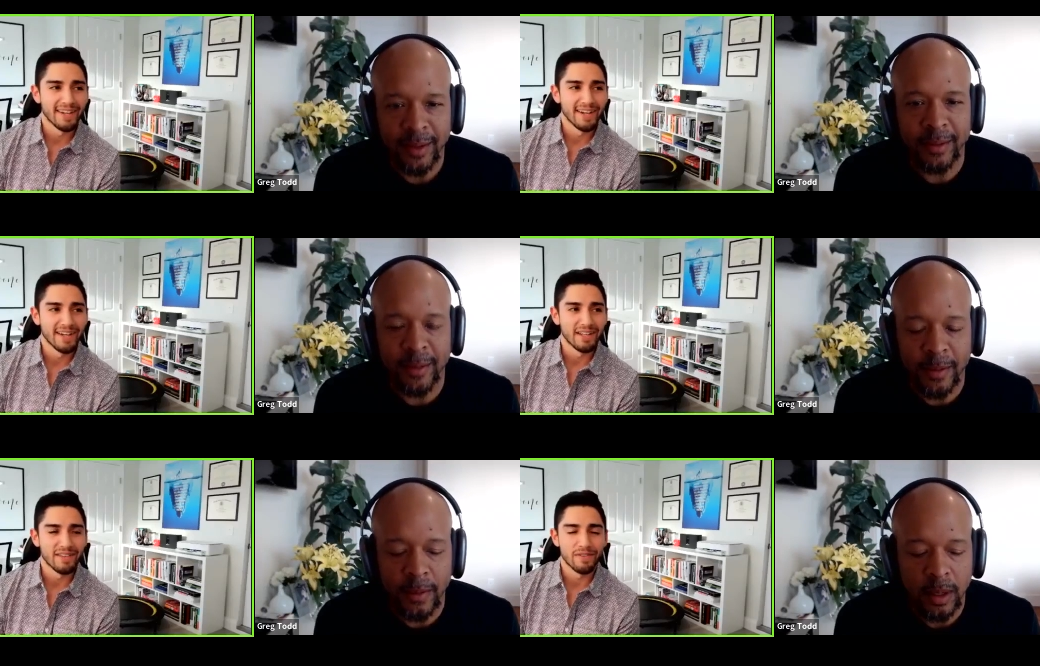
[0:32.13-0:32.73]

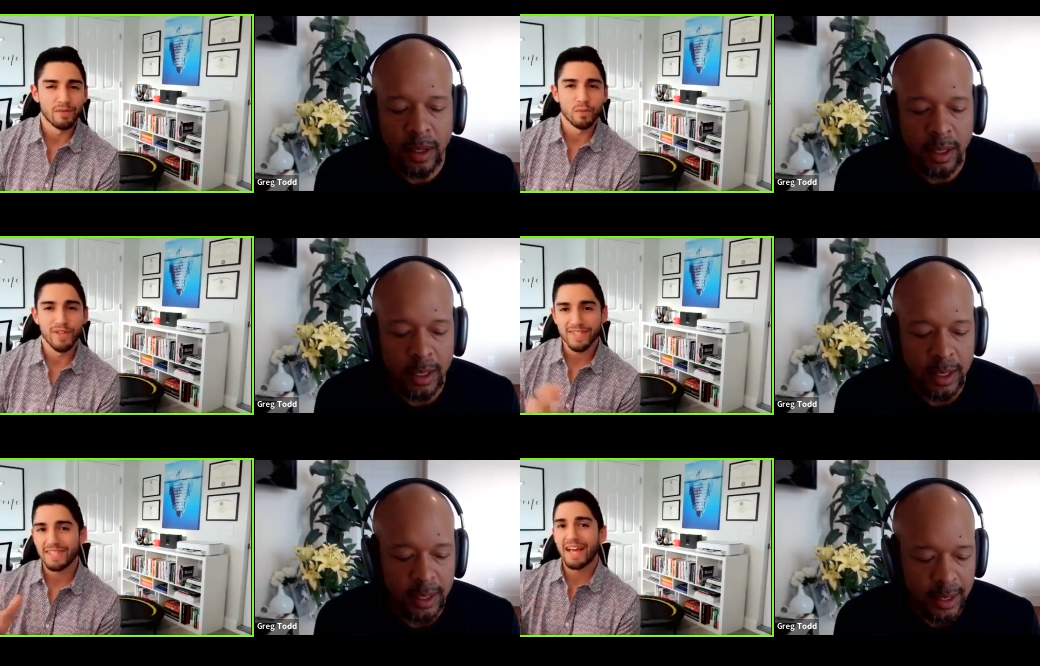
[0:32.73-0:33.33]
Speaker 1: uh,
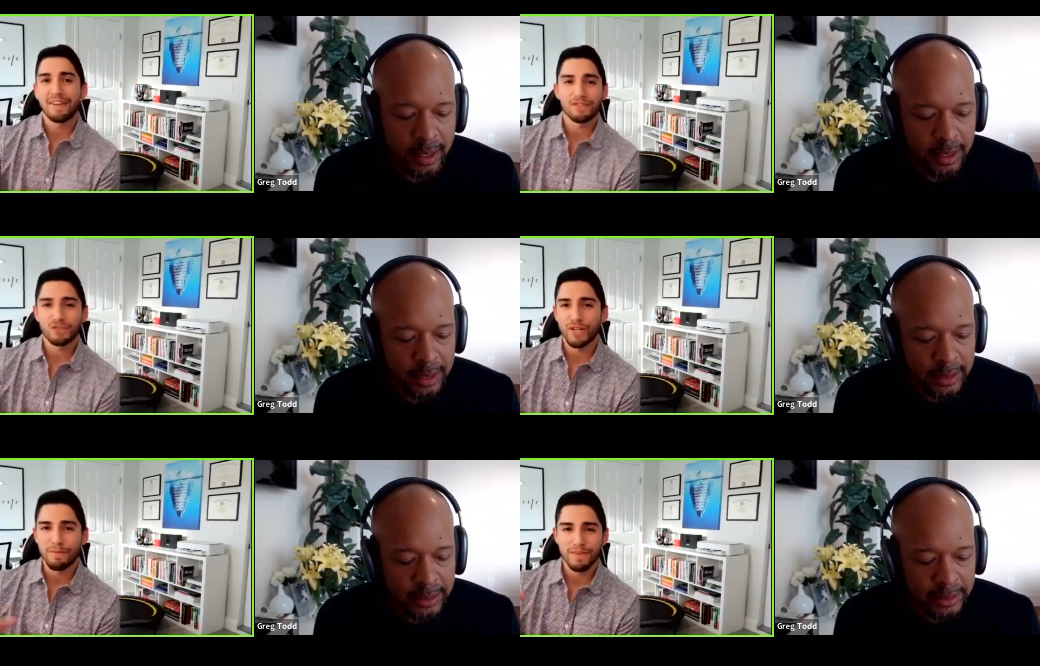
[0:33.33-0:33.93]
this live
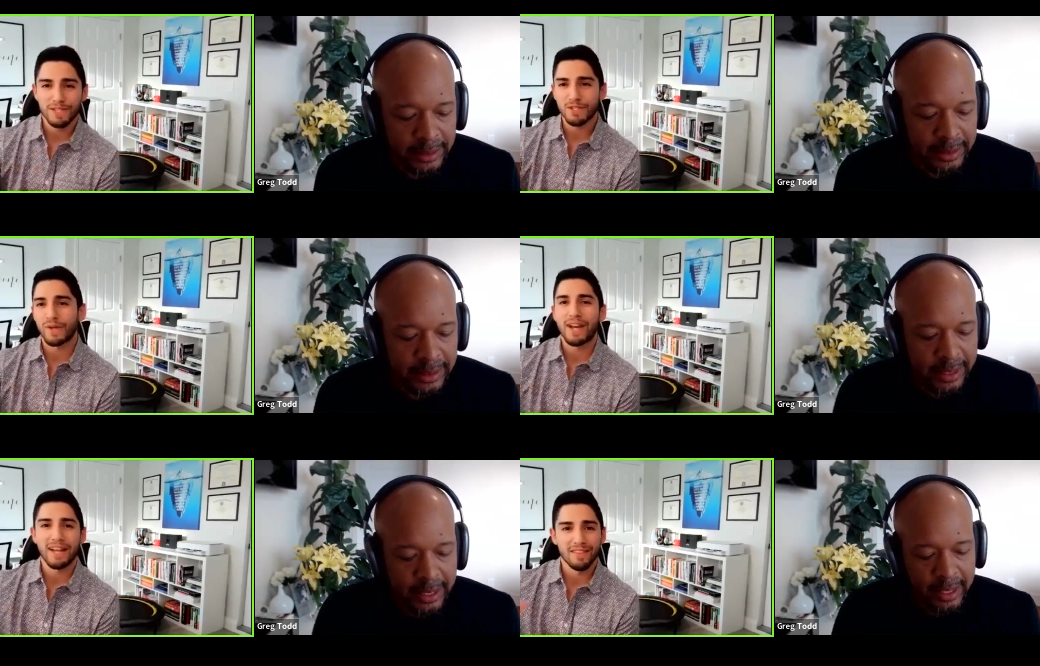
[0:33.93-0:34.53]
stream, this
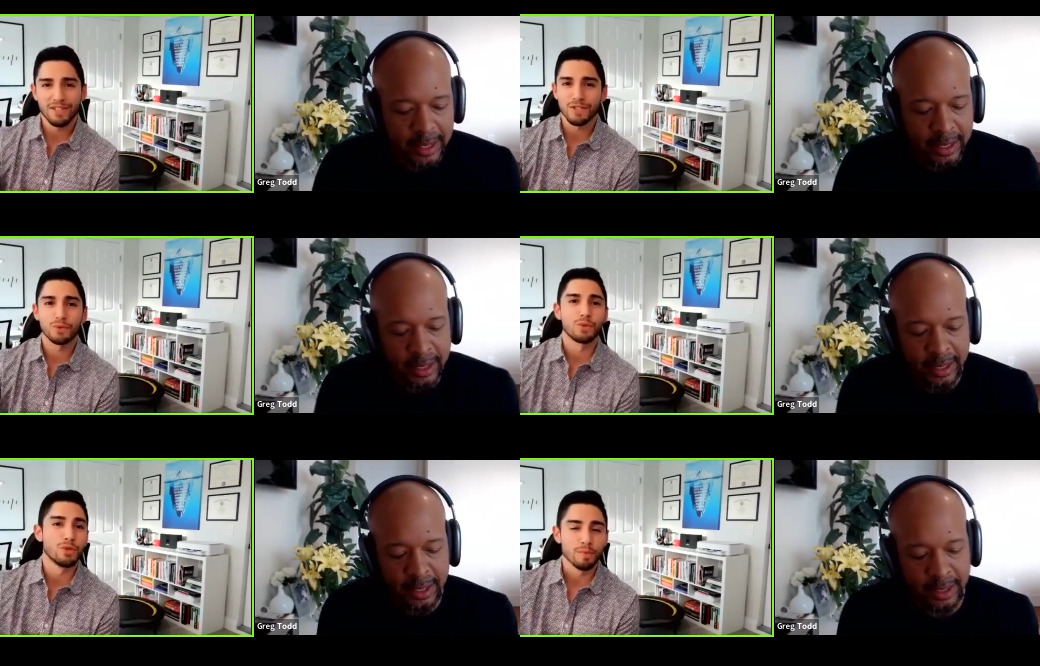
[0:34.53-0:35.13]
training, this
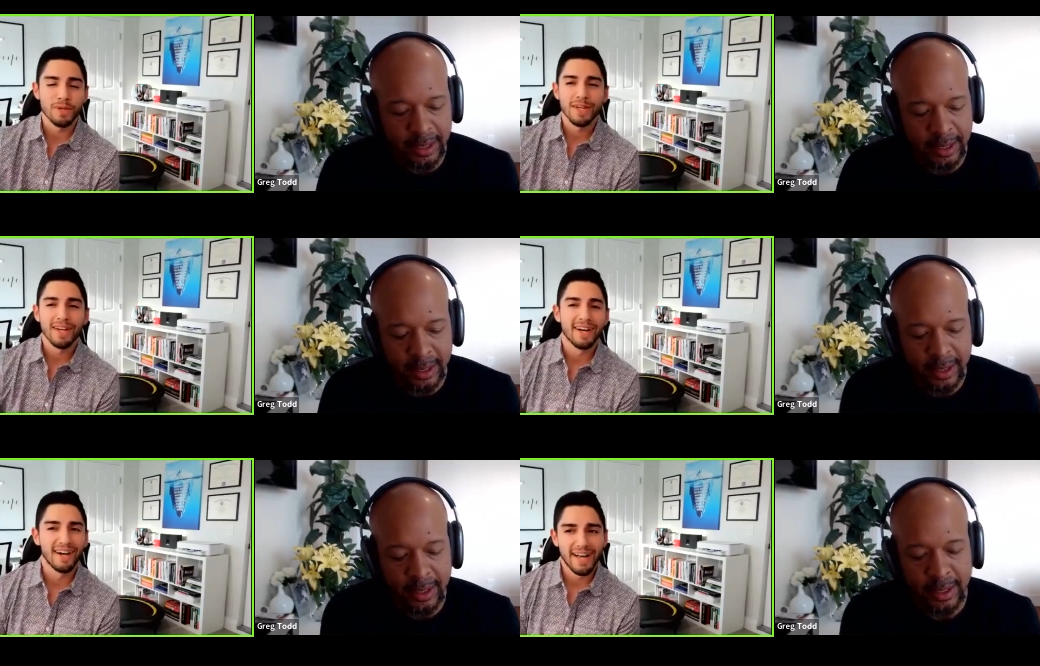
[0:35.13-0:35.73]
group,
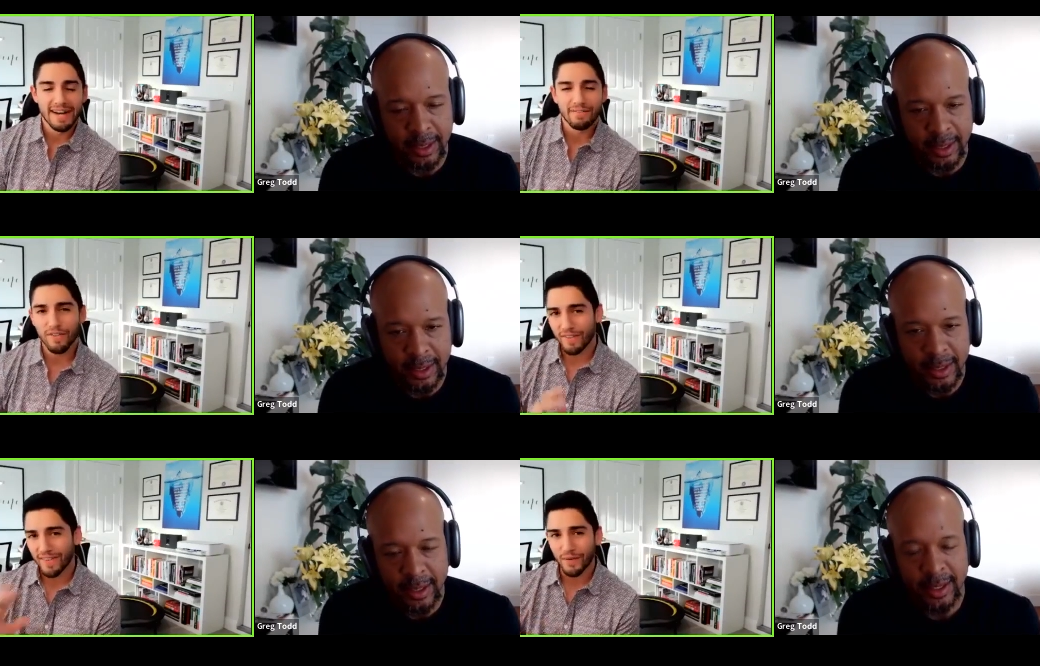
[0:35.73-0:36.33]
uh, and
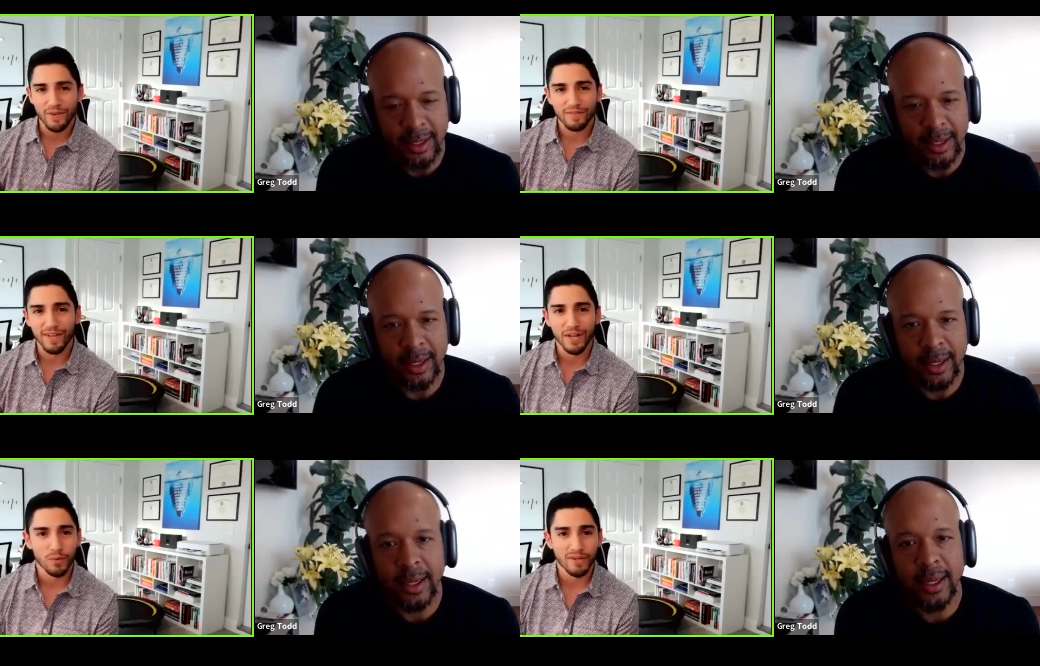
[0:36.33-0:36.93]
everything that
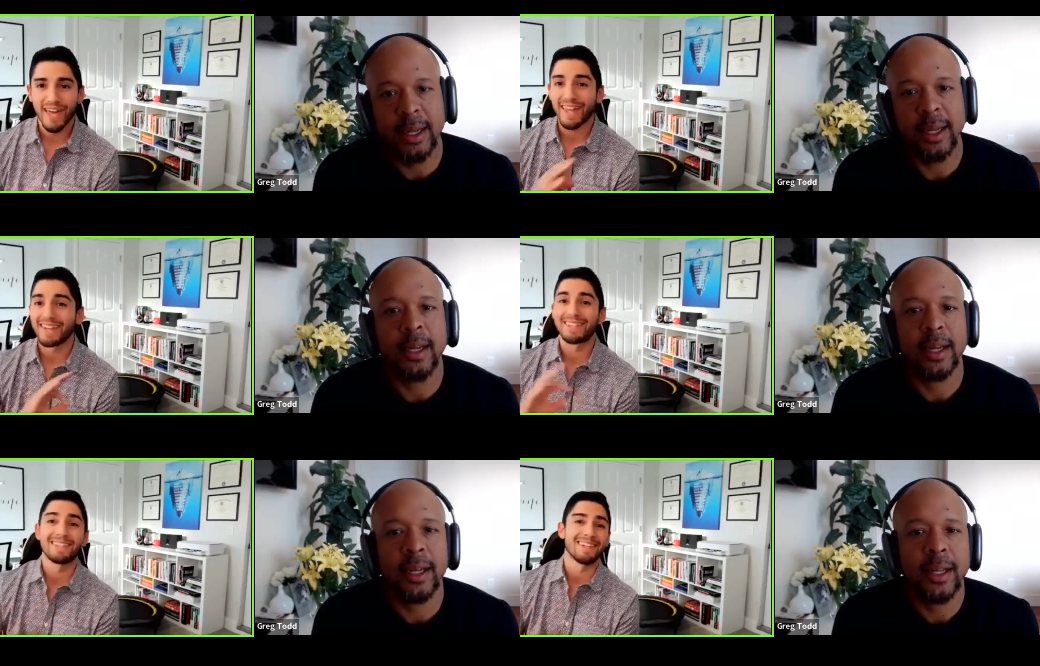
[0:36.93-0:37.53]
we've done would
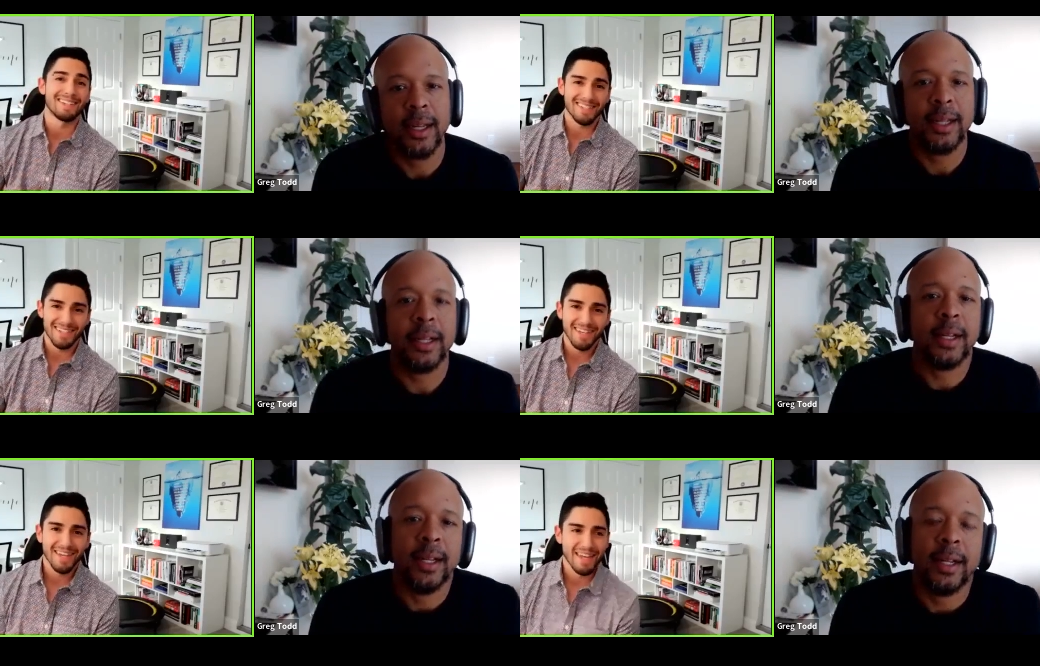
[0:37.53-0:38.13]
not
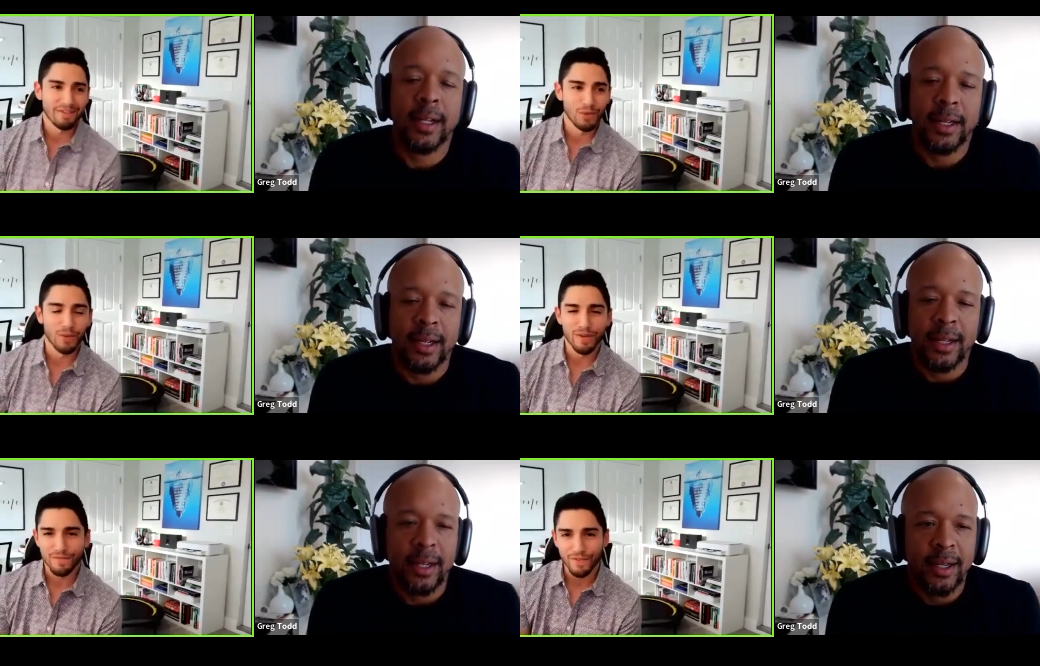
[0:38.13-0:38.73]
exist if it
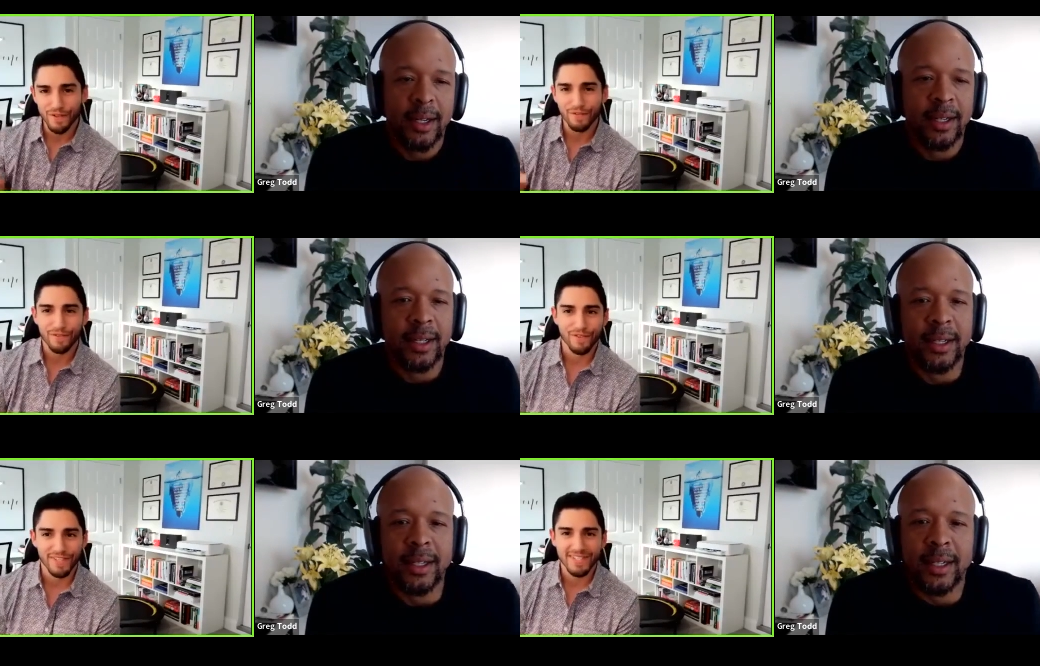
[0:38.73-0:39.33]
weren't
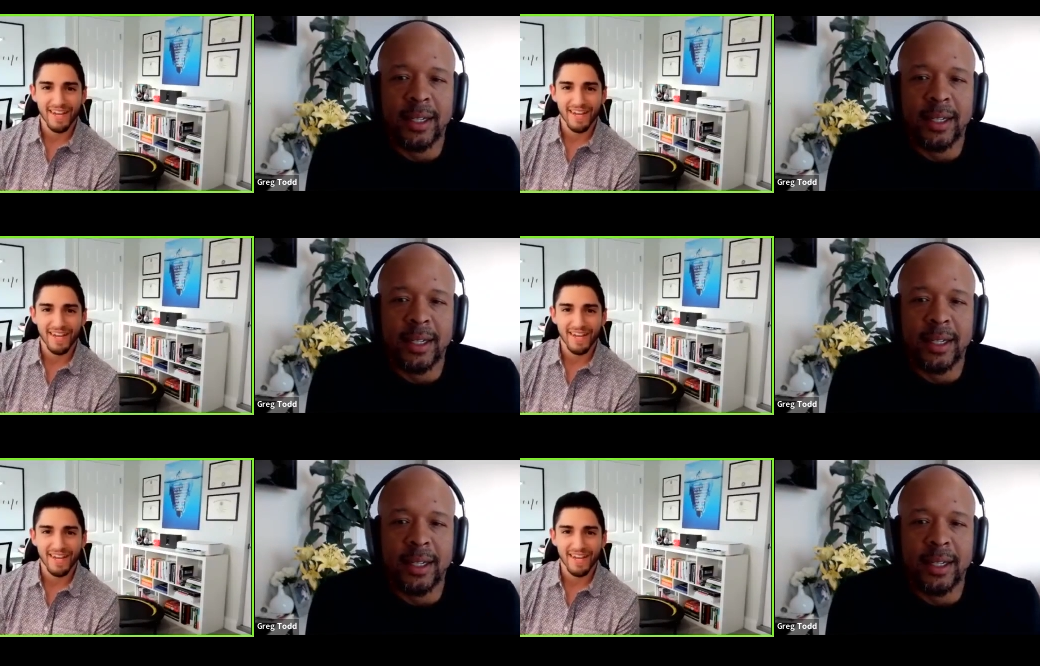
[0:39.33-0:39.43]
for for this